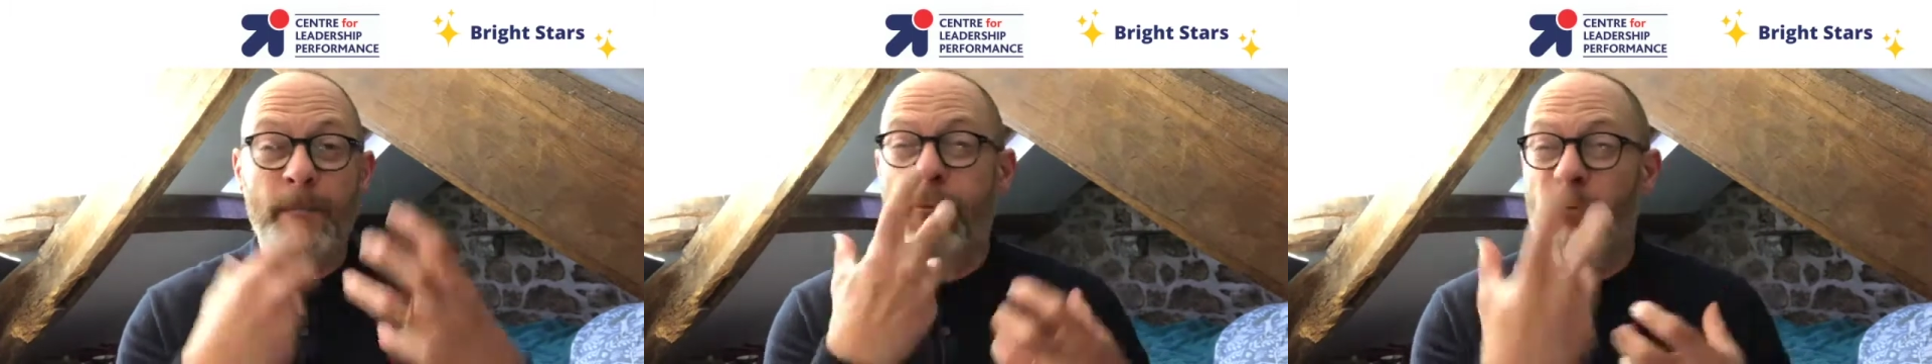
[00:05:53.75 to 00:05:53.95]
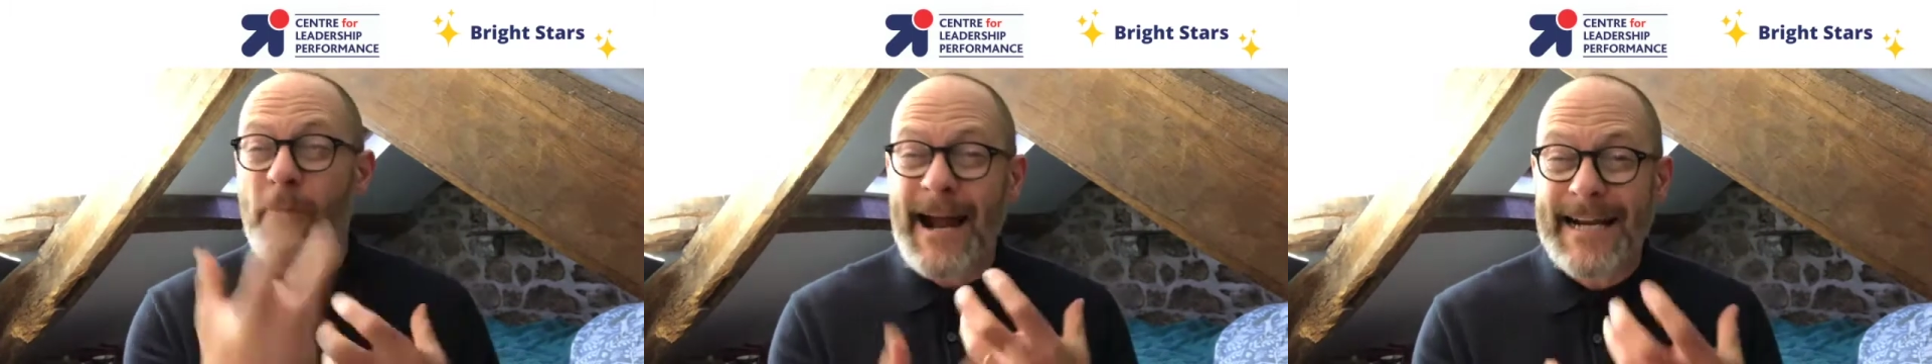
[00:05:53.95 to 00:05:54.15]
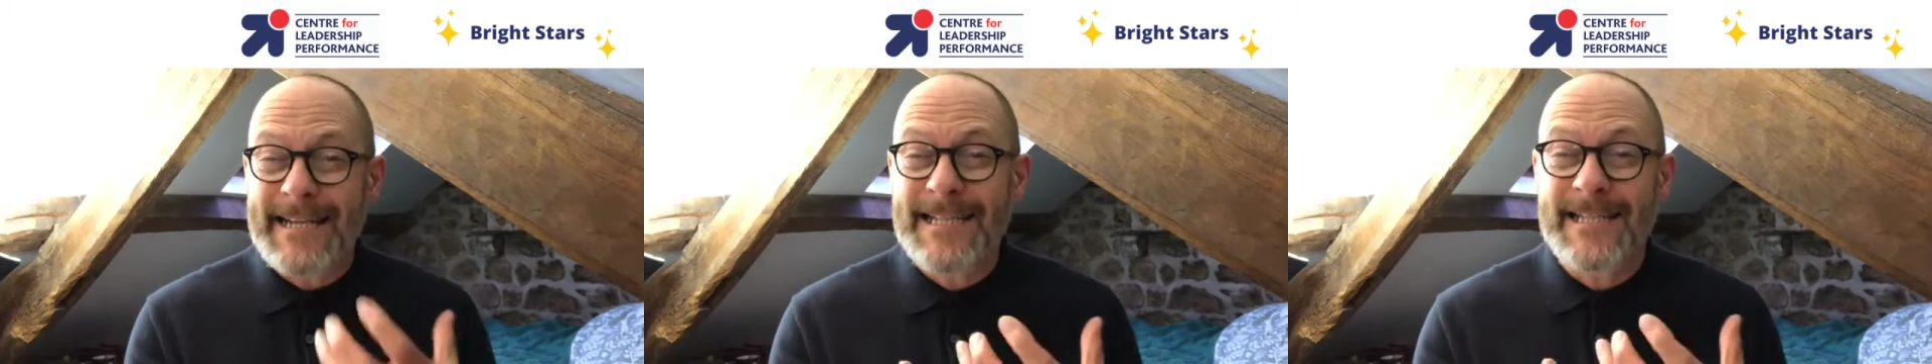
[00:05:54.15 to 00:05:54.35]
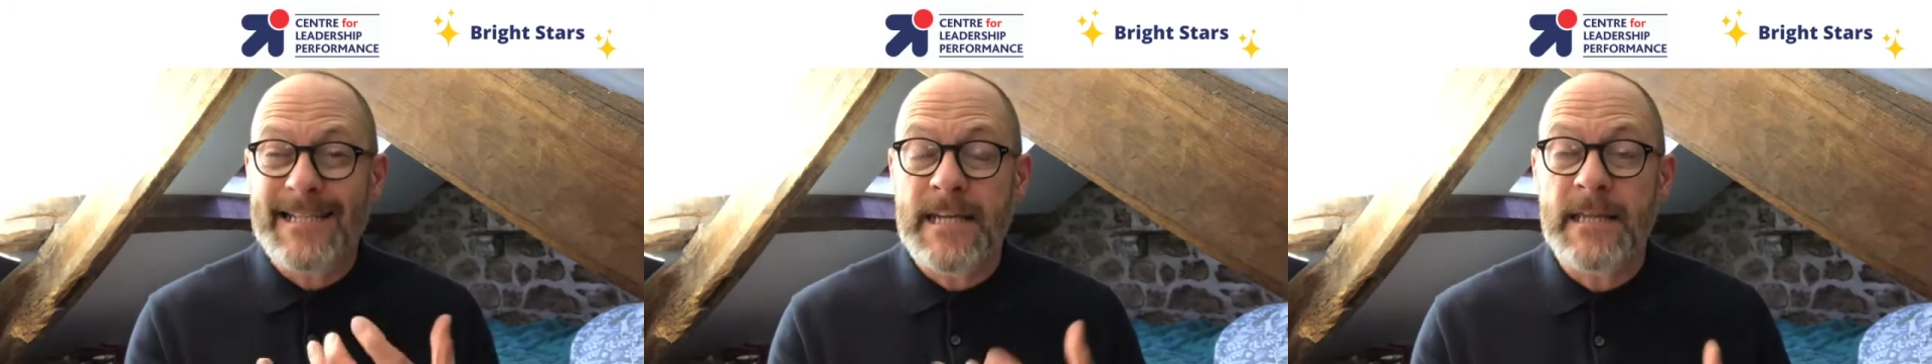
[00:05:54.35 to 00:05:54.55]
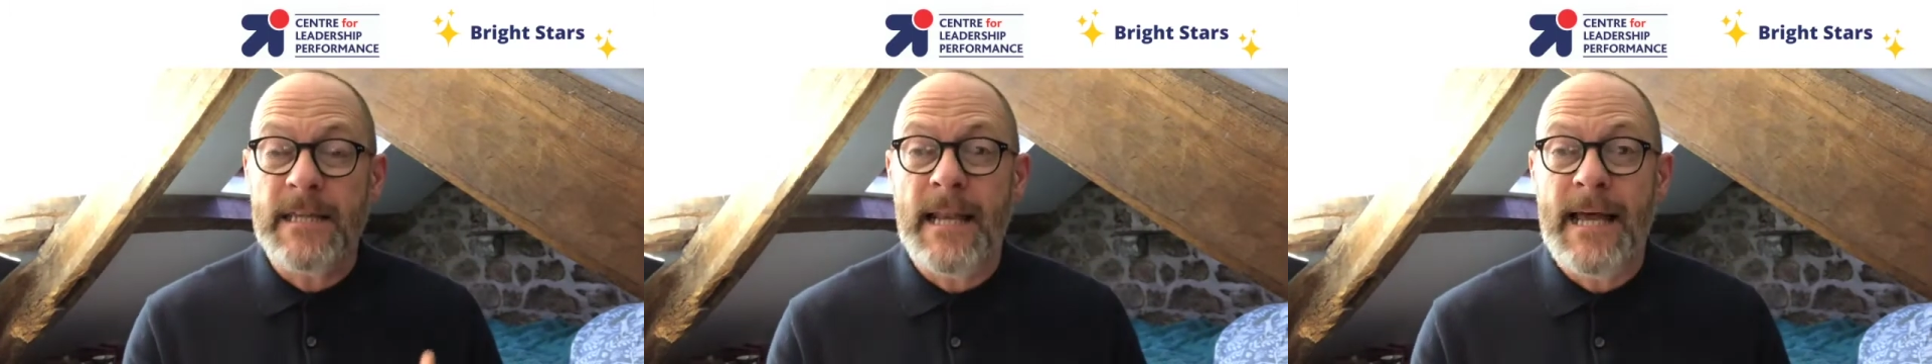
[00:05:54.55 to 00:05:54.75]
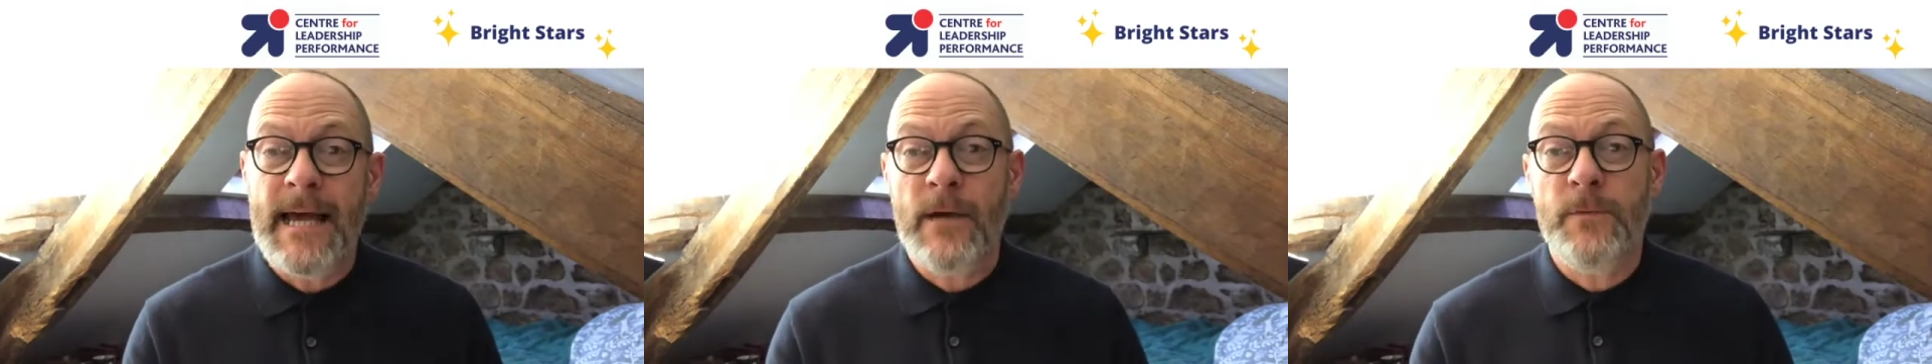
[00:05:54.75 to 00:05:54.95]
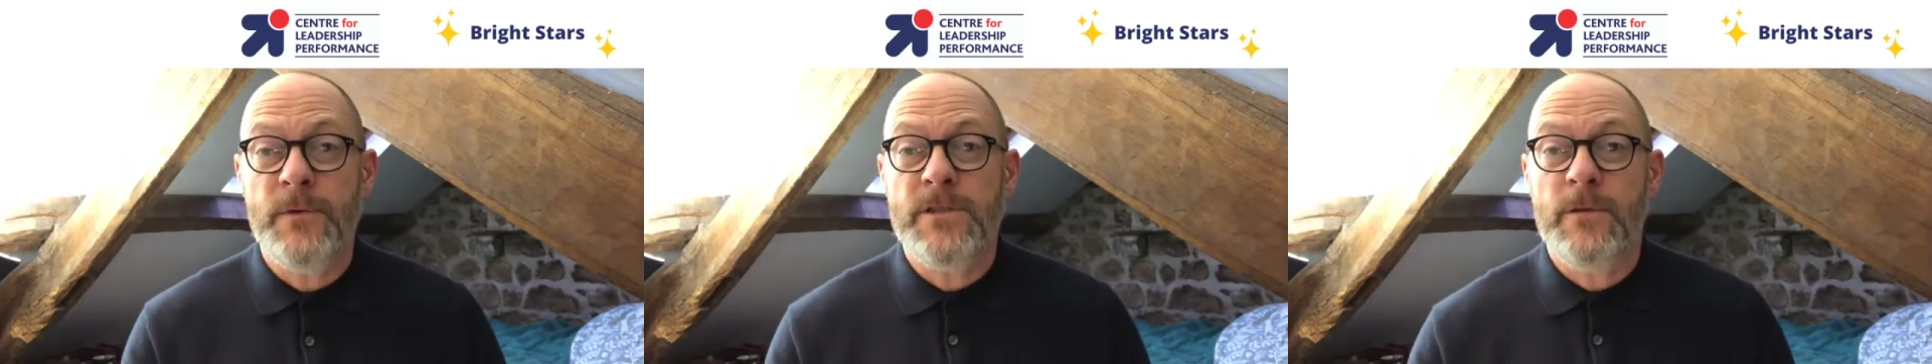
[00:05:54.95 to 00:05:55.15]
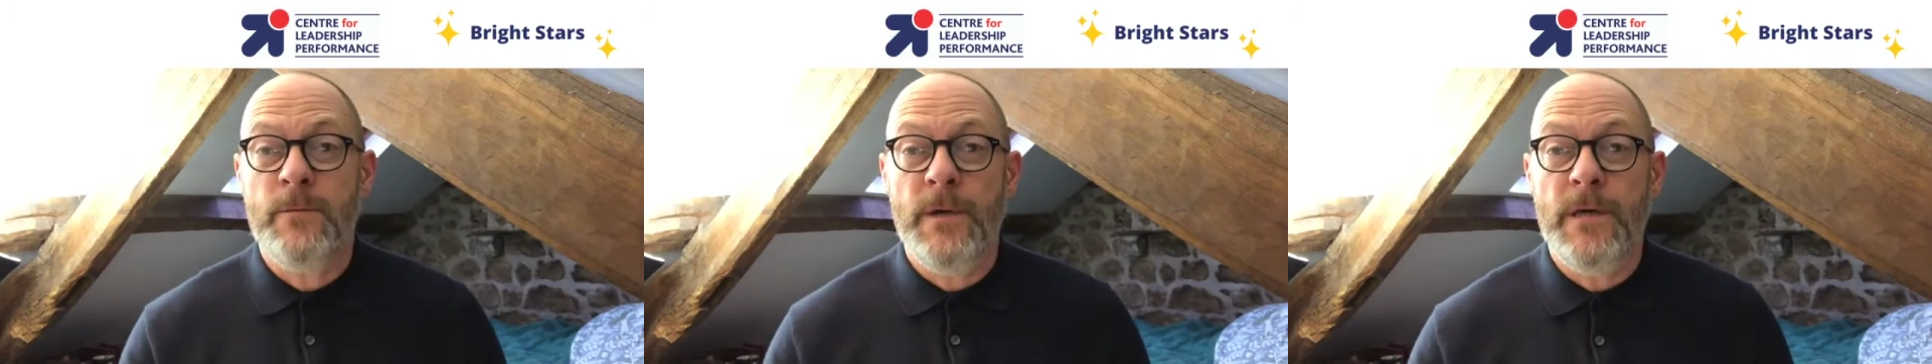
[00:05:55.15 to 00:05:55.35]
practicing the language
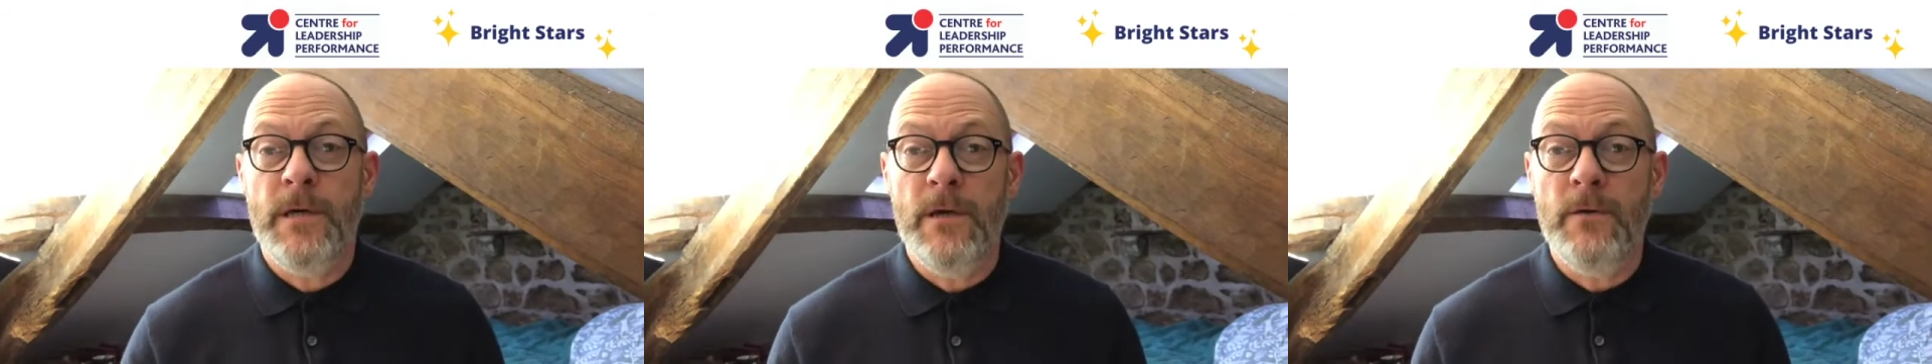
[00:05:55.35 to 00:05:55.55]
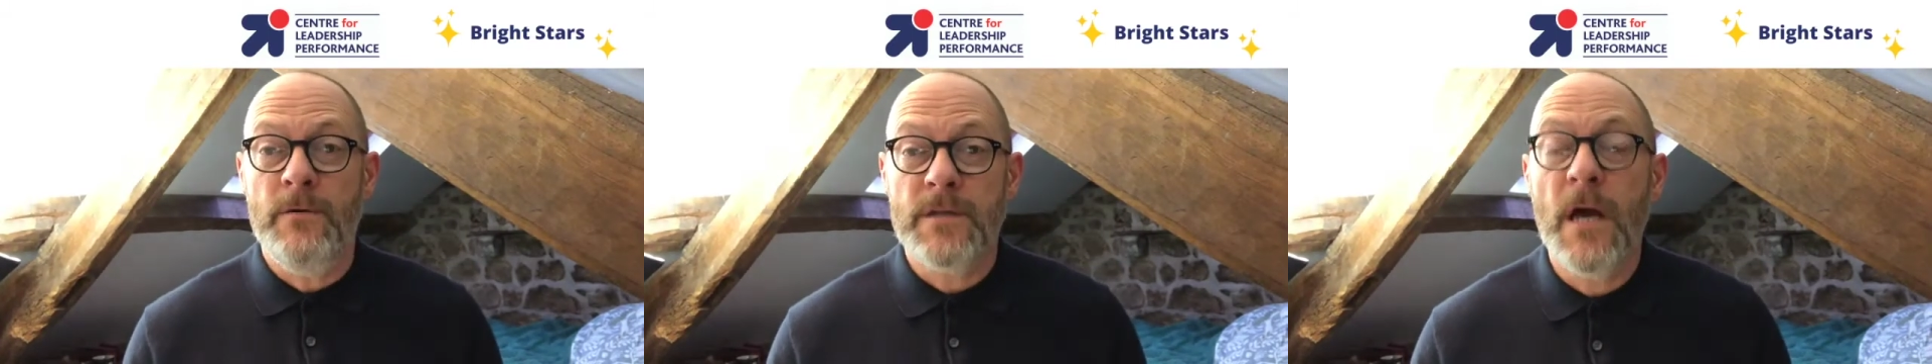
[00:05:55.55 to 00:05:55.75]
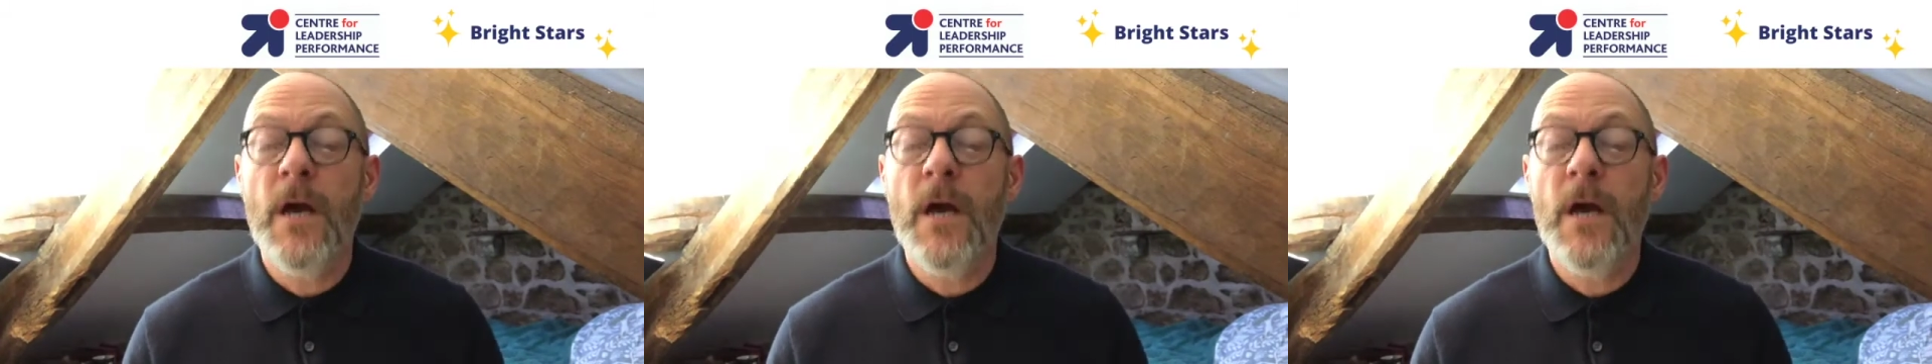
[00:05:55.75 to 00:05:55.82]
that we use,